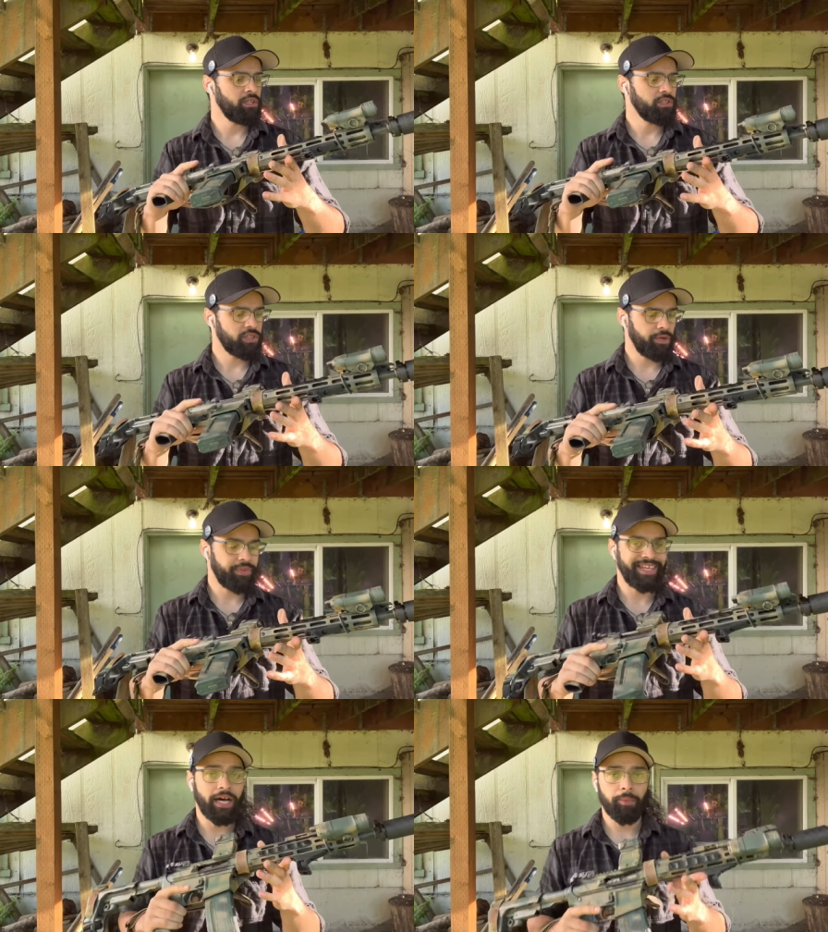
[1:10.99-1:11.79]
So
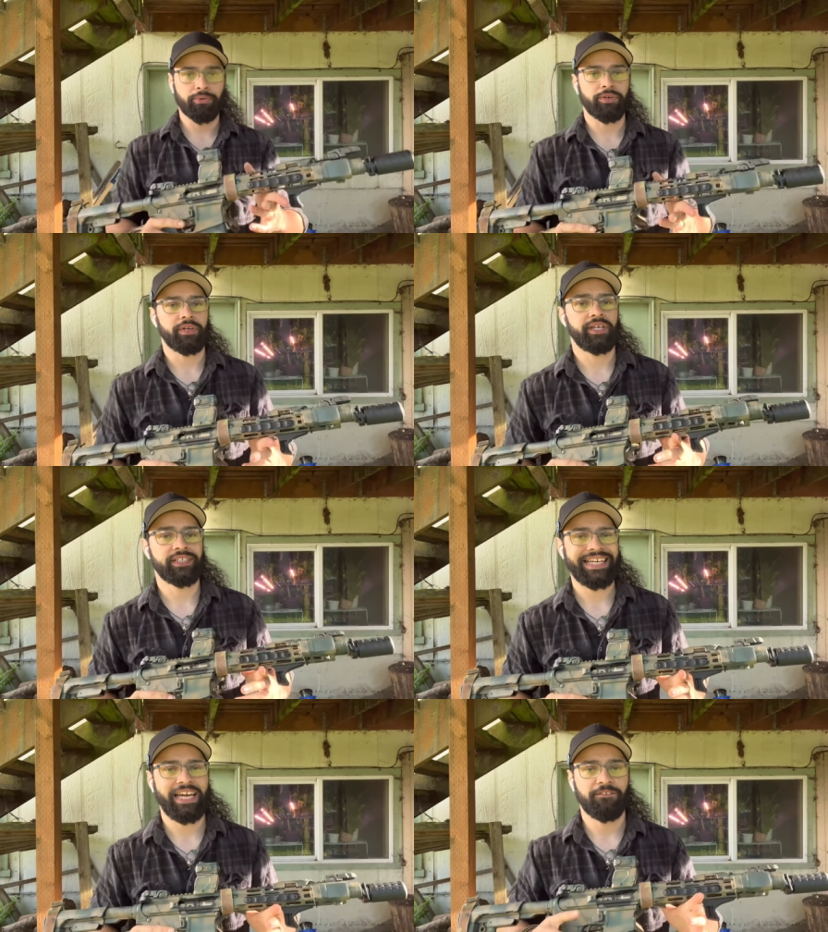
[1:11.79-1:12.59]
the upper
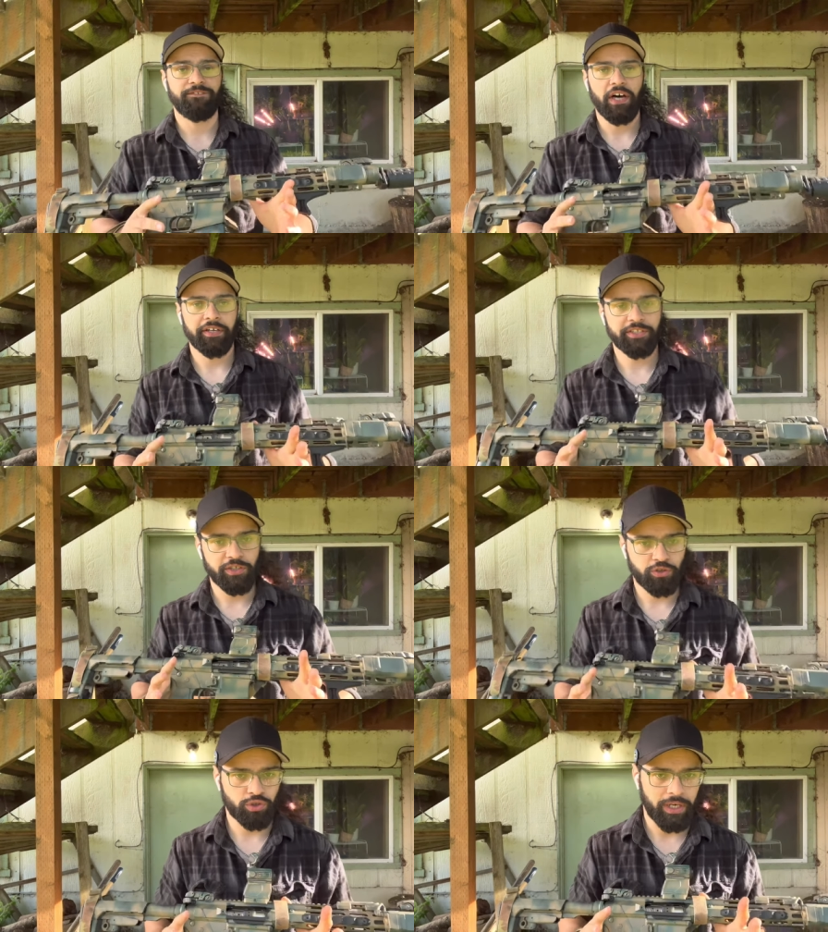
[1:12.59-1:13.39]
is a
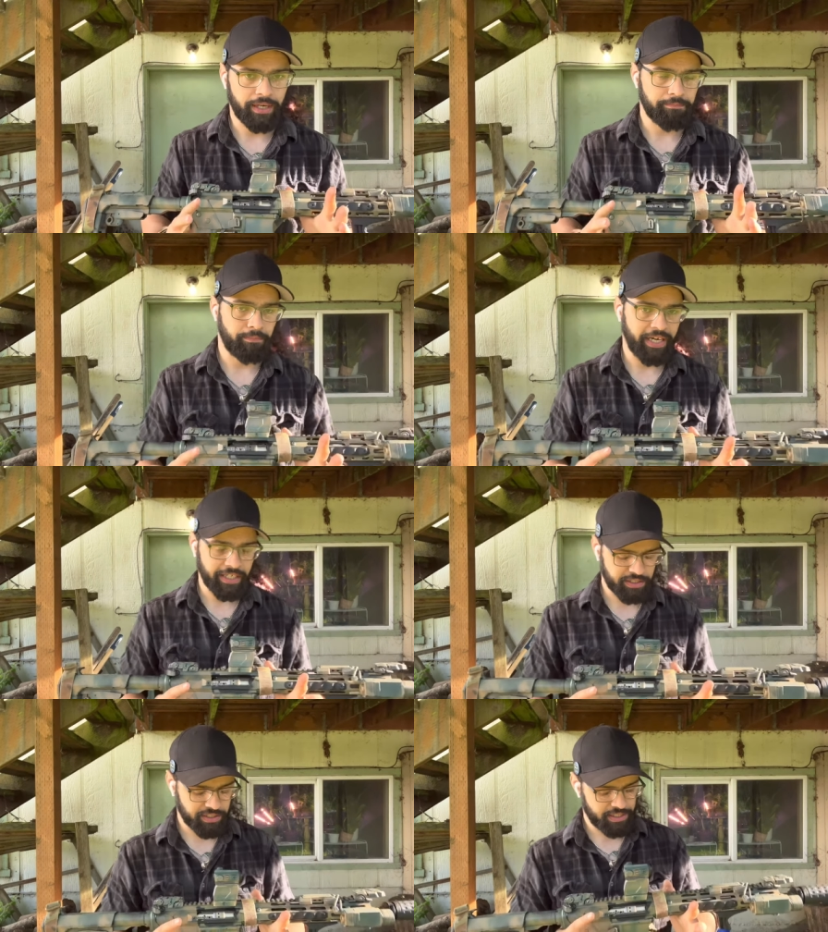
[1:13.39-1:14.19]
Foxtrot
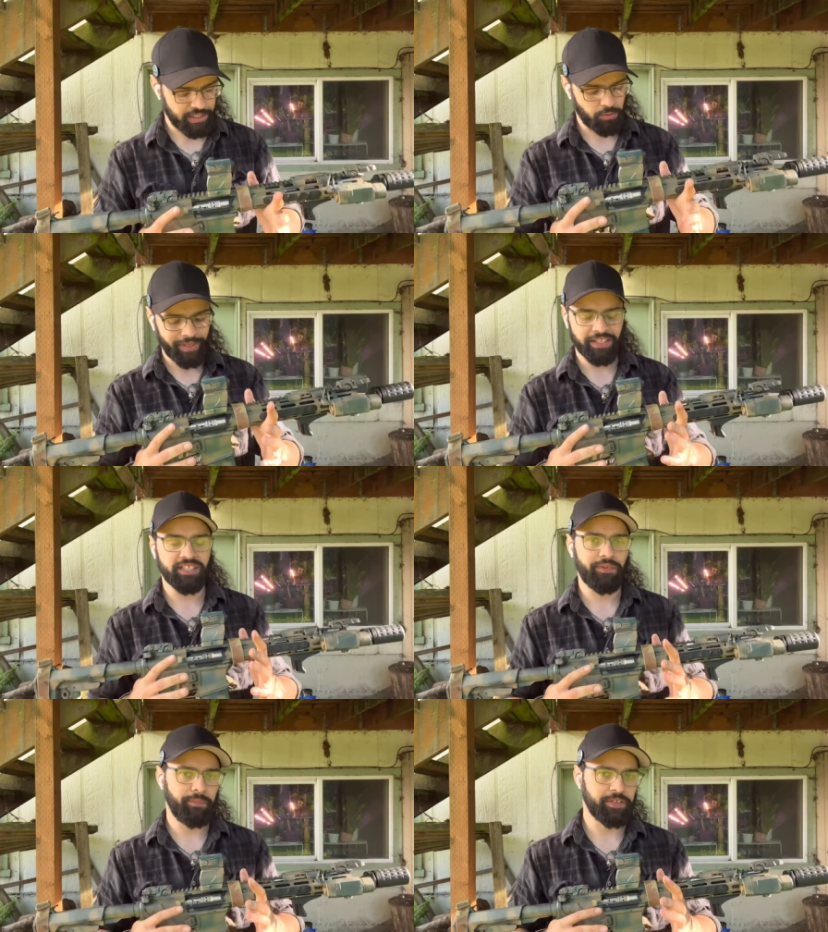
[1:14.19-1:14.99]
Mike's,
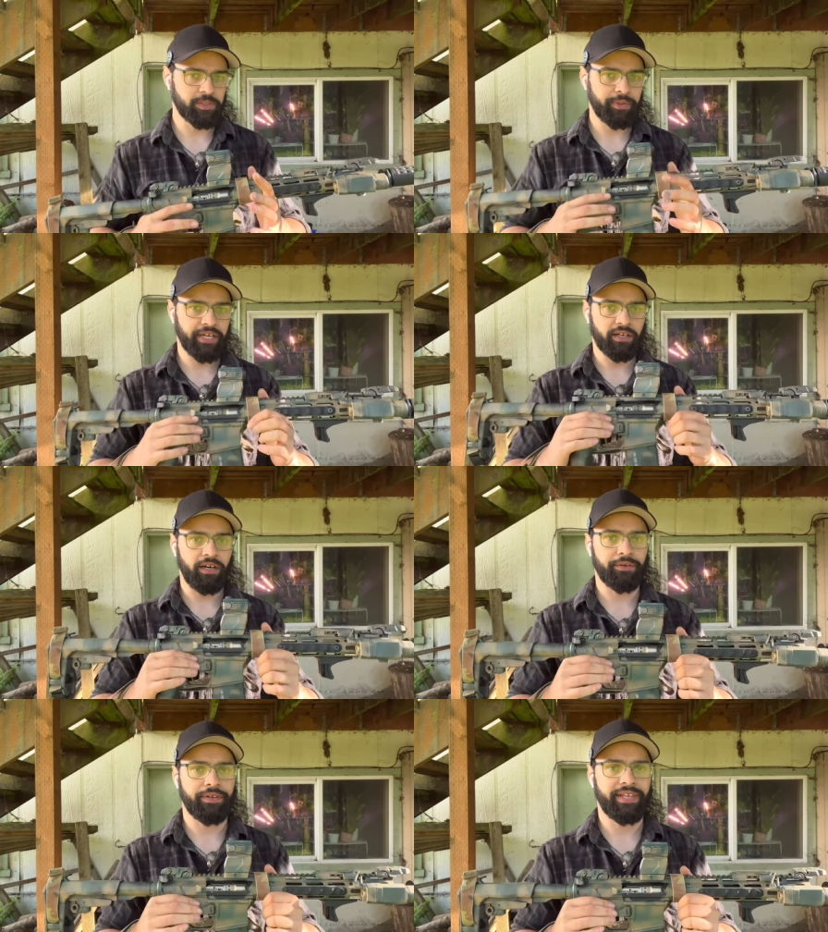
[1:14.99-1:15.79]
relatively mil spec
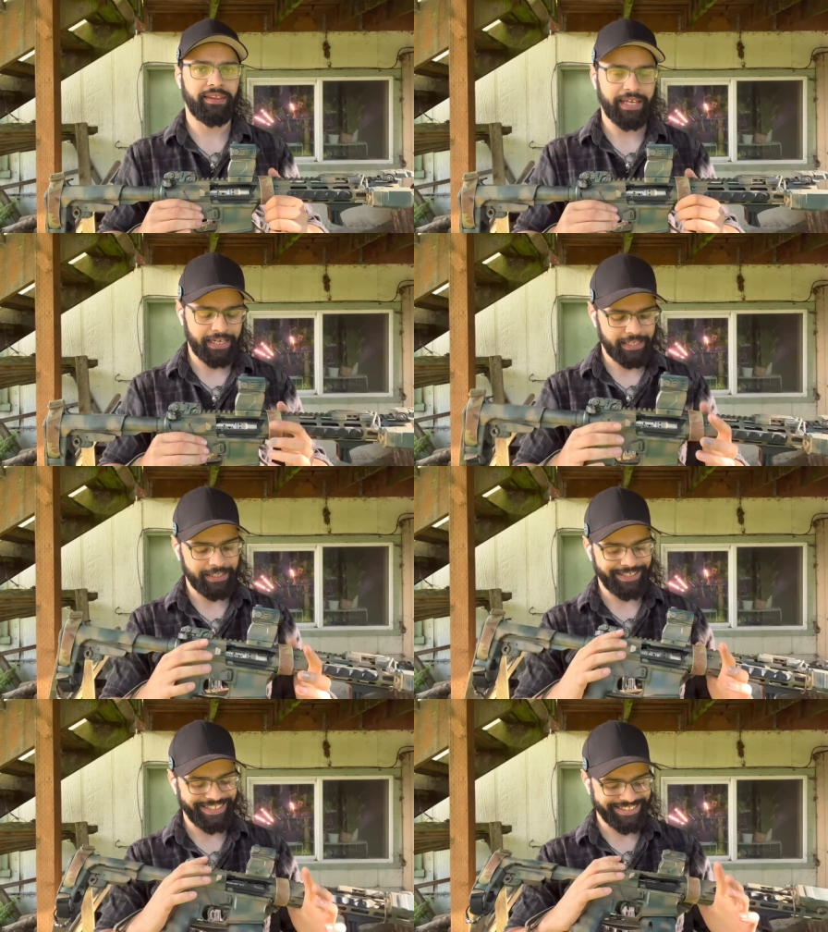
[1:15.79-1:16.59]
other than that
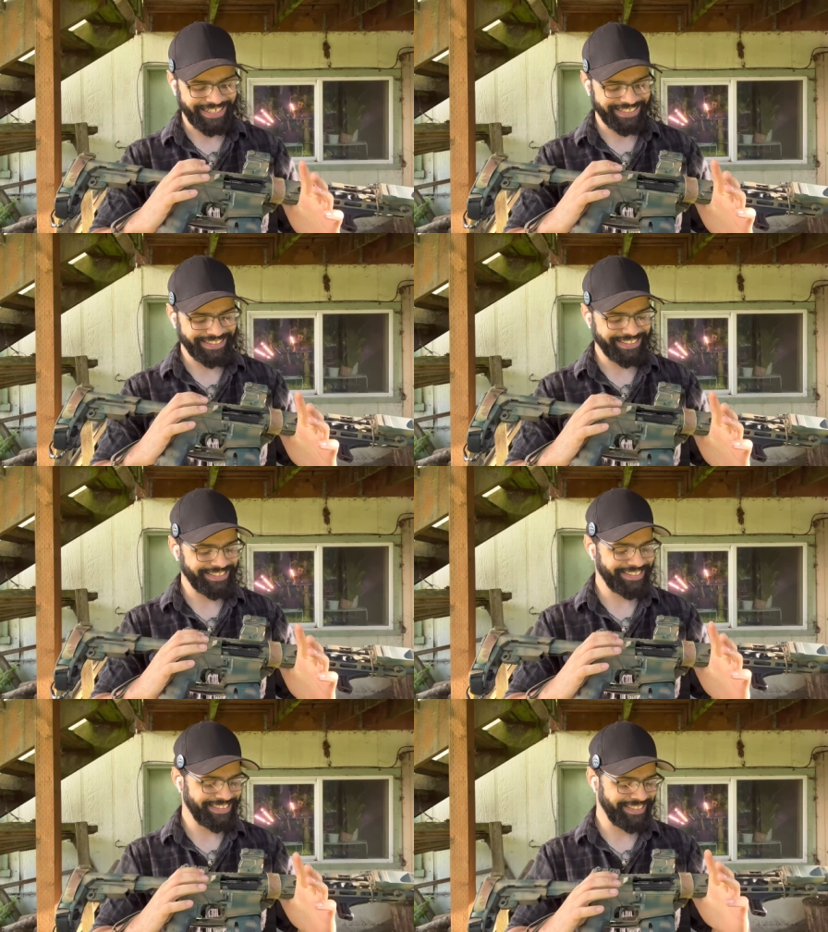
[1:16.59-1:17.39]
it is a
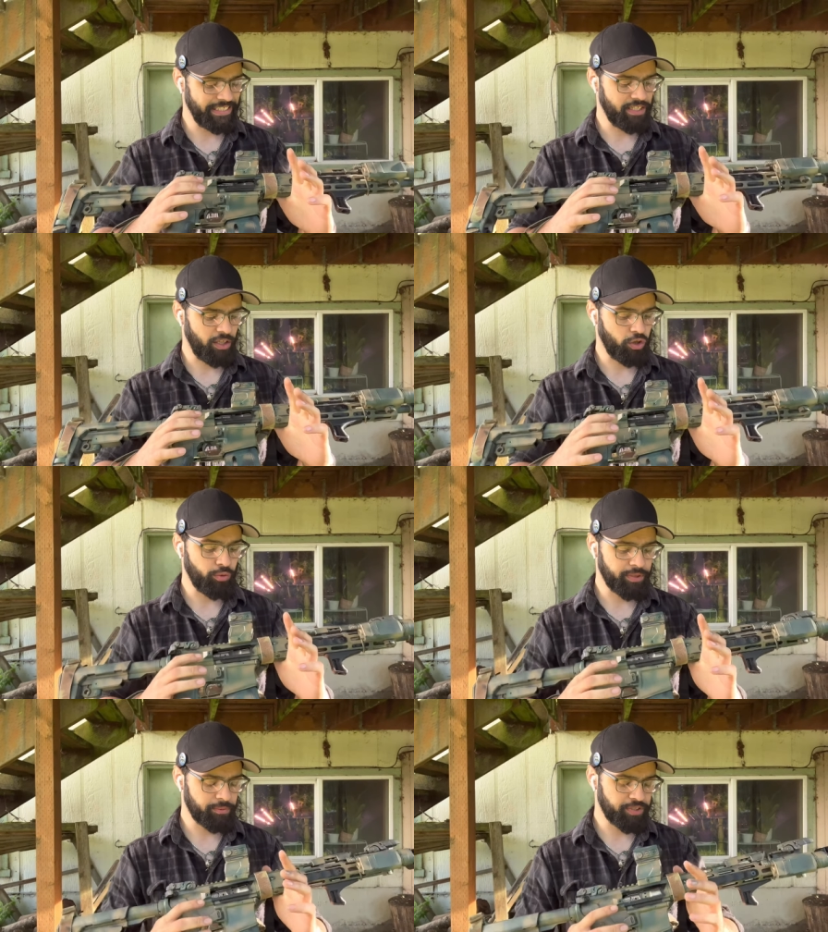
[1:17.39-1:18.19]
CNC'd
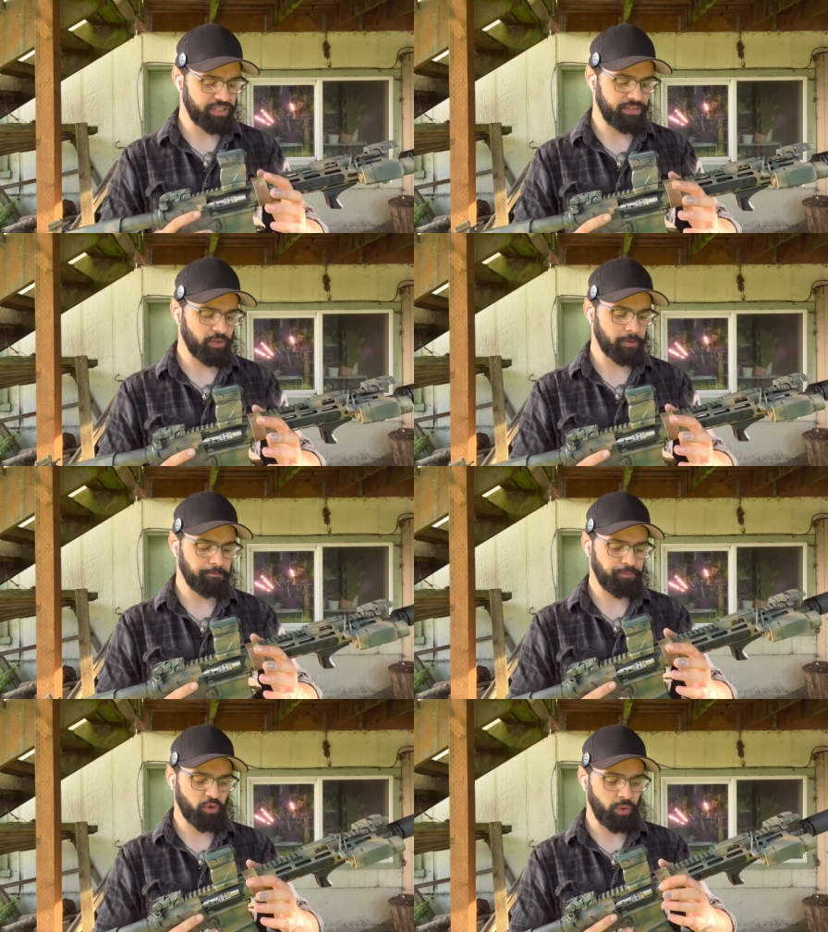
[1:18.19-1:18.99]
aluminum receiver
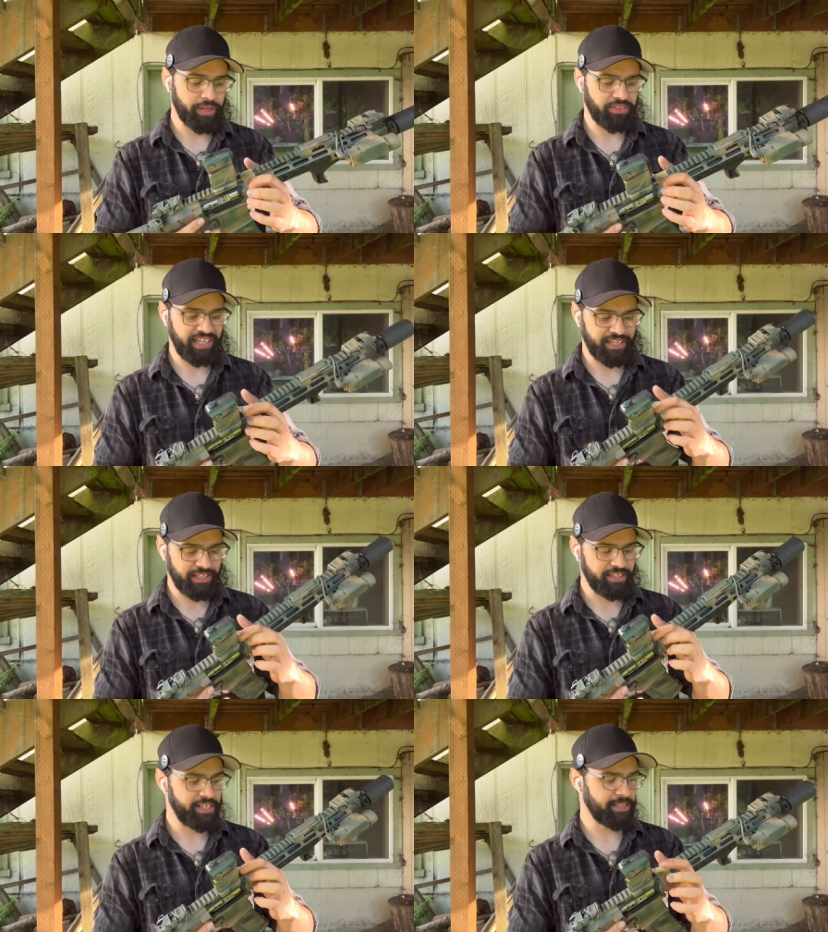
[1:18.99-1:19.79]
with an
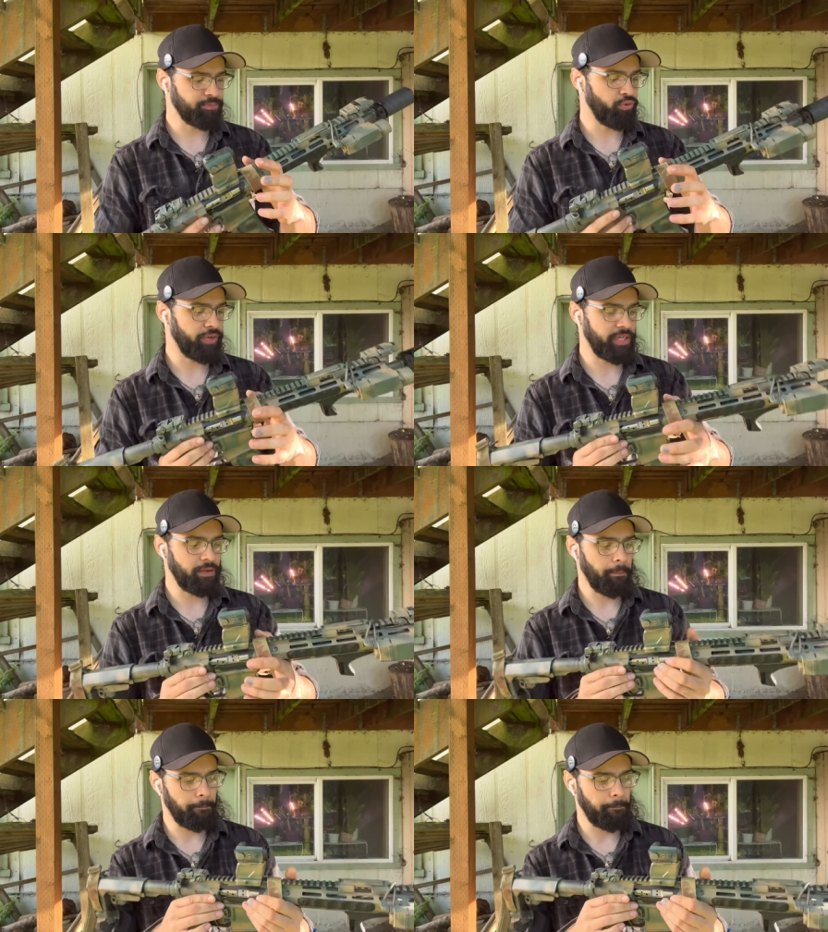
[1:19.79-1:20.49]
index point,